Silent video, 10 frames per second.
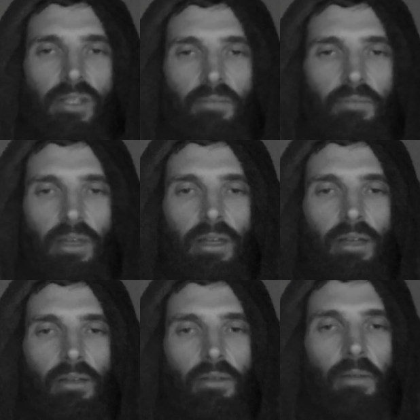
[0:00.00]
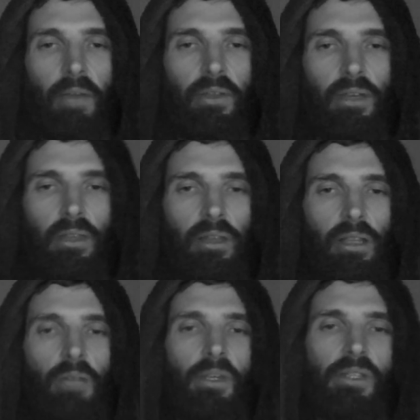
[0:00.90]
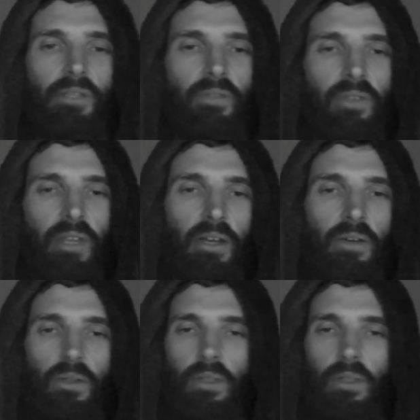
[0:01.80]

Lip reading: about the gloominess of the video,